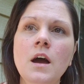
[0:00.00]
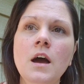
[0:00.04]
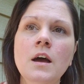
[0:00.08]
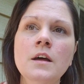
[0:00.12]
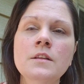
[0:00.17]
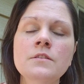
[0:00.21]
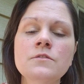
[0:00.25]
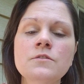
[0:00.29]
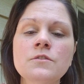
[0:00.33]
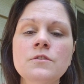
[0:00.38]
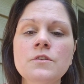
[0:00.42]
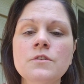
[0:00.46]

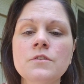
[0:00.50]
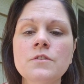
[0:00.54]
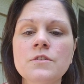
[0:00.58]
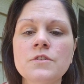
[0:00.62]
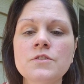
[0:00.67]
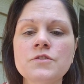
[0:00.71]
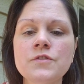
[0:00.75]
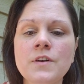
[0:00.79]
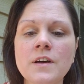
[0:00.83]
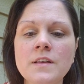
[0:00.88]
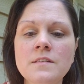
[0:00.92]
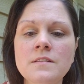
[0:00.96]
And so you're
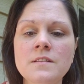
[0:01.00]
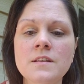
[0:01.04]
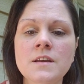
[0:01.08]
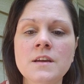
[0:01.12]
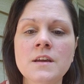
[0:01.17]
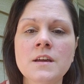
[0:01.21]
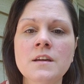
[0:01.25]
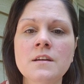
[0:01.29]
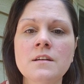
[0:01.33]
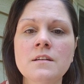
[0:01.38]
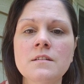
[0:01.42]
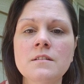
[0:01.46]

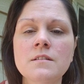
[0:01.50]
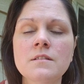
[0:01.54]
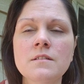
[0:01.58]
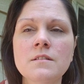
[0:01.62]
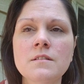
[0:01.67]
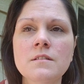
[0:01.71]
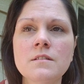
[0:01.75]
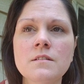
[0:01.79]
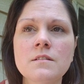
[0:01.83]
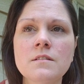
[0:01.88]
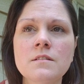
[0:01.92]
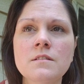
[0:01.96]
addressing
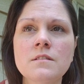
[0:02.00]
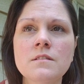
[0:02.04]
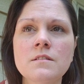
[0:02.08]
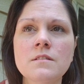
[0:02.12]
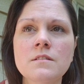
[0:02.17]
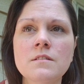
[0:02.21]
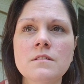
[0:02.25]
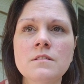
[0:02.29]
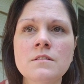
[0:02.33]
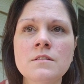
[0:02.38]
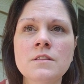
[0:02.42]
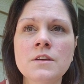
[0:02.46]

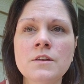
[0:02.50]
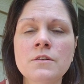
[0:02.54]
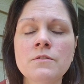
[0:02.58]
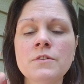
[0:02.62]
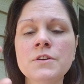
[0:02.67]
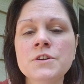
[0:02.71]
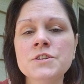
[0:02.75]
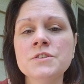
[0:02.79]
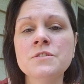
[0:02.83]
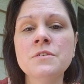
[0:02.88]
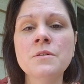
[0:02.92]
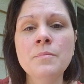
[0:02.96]
the
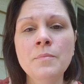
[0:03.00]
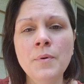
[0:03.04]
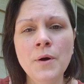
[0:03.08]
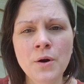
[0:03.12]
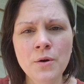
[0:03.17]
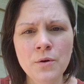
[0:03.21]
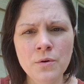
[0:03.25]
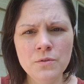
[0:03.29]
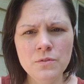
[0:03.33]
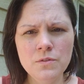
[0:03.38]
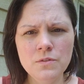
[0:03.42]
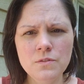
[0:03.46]
original
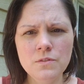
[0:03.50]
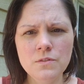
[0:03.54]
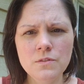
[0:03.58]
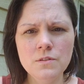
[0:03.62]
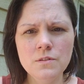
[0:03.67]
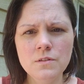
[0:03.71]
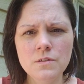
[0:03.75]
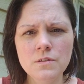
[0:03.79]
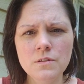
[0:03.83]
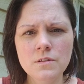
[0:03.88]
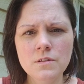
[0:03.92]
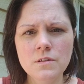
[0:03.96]

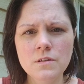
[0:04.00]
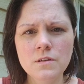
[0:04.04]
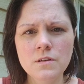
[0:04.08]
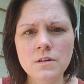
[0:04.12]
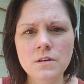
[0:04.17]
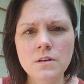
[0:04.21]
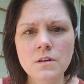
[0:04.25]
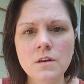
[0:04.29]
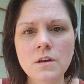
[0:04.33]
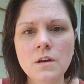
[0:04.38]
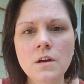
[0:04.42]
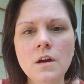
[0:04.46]
post,
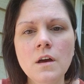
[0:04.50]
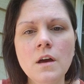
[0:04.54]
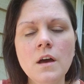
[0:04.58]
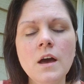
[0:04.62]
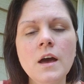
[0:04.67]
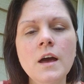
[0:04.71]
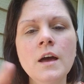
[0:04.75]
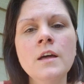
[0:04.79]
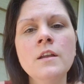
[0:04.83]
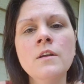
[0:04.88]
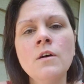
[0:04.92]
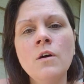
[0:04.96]

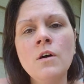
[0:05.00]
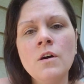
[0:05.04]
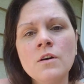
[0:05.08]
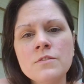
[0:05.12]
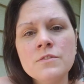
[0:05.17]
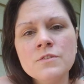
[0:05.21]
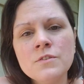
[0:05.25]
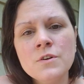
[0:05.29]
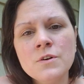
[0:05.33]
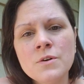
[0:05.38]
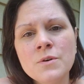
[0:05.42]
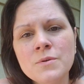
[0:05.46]
and
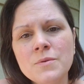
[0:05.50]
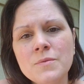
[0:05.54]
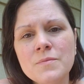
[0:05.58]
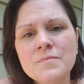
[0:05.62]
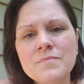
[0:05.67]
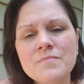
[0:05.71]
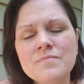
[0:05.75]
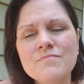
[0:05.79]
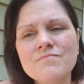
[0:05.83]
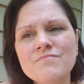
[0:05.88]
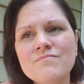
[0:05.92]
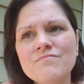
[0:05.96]
also
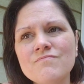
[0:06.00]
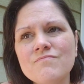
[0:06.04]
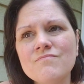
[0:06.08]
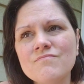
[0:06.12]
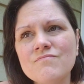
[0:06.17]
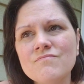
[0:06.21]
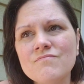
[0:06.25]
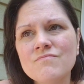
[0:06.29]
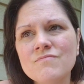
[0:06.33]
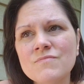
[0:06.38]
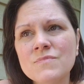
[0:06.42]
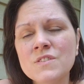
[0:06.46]

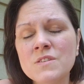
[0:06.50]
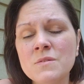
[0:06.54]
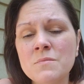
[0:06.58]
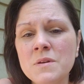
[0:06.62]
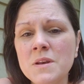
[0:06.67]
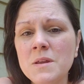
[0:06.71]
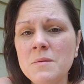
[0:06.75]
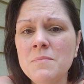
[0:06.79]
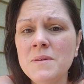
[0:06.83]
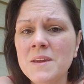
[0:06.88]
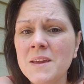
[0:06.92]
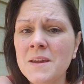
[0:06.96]

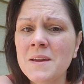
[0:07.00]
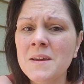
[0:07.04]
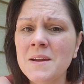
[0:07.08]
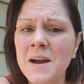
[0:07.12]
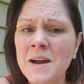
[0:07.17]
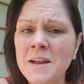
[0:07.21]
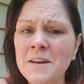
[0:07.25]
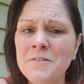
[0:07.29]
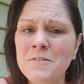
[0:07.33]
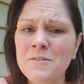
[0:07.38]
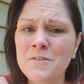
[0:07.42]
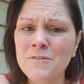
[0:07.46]
somebody being
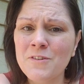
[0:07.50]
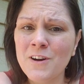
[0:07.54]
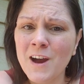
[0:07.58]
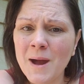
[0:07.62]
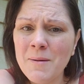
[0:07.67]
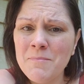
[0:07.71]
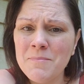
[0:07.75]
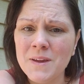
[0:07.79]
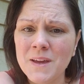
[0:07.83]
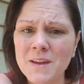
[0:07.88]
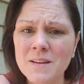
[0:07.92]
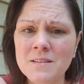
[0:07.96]
kind of
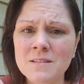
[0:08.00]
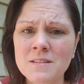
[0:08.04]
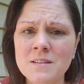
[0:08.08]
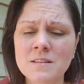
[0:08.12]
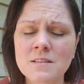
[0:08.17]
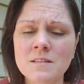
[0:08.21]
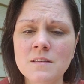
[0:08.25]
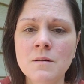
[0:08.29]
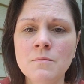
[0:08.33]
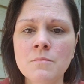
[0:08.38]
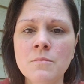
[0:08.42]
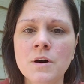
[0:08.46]
crappy to
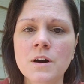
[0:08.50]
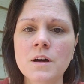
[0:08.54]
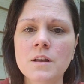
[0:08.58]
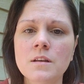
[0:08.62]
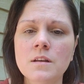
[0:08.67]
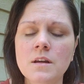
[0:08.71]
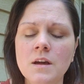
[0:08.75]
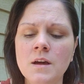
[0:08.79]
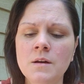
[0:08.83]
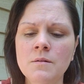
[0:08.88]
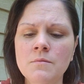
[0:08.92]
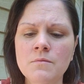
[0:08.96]
someone.
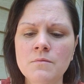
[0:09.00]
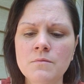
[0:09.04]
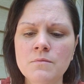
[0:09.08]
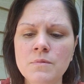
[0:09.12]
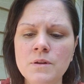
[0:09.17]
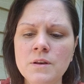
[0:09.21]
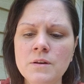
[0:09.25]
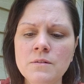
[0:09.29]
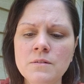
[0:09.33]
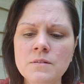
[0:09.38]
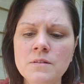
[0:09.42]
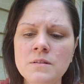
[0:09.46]
And
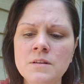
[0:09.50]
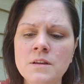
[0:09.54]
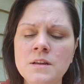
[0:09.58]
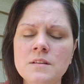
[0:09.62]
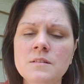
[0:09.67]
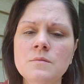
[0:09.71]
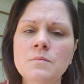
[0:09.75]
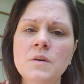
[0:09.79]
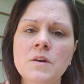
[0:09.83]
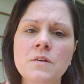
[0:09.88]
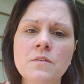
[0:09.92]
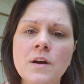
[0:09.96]
we don't need
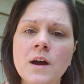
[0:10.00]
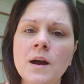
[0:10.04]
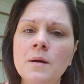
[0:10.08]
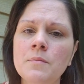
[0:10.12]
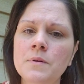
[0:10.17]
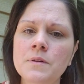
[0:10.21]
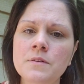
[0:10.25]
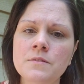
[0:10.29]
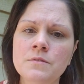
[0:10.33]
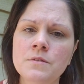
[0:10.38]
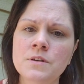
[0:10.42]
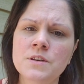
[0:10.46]
to be
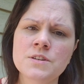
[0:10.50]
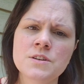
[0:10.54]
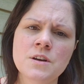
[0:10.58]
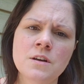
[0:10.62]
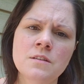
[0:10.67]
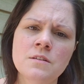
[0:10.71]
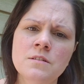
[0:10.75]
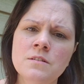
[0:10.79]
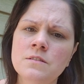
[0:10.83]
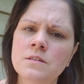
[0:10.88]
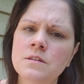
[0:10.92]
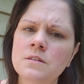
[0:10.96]
crappy to each
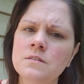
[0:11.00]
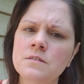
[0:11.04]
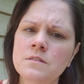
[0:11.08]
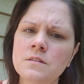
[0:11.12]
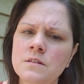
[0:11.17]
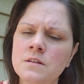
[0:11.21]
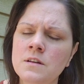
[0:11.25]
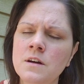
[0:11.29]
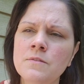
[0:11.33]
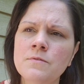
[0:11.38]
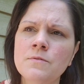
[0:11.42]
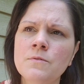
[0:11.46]
other. There's
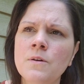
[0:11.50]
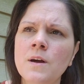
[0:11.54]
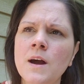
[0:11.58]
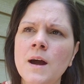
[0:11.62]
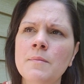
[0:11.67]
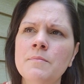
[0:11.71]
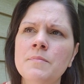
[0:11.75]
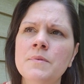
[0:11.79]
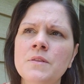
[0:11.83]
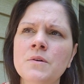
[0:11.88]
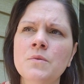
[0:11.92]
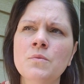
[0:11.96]
enough
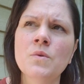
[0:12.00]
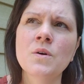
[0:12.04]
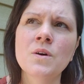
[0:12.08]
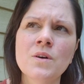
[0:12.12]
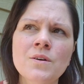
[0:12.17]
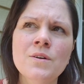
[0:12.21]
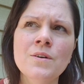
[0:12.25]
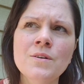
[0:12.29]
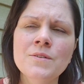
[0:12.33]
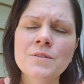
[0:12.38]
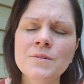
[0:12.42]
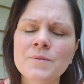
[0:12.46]
crap in the
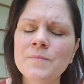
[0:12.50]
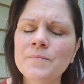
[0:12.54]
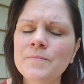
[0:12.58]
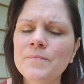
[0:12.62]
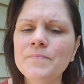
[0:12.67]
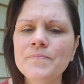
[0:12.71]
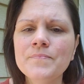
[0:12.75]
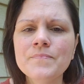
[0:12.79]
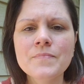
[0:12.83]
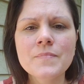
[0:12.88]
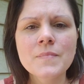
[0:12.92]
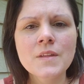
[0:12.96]
world.
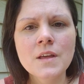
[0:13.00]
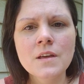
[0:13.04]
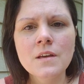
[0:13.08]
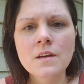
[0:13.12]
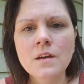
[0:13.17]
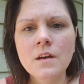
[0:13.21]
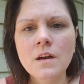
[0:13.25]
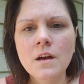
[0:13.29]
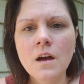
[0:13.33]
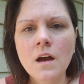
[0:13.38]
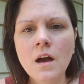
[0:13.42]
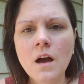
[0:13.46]

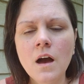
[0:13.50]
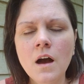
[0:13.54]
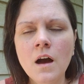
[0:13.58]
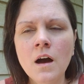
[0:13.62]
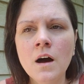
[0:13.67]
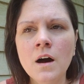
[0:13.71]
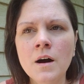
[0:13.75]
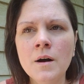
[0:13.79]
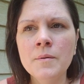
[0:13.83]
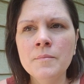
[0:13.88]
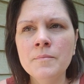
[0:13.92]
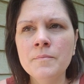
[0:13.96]

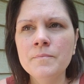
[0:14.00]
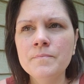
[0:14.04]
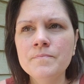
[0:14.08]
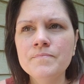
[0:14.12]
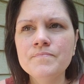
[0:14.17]
And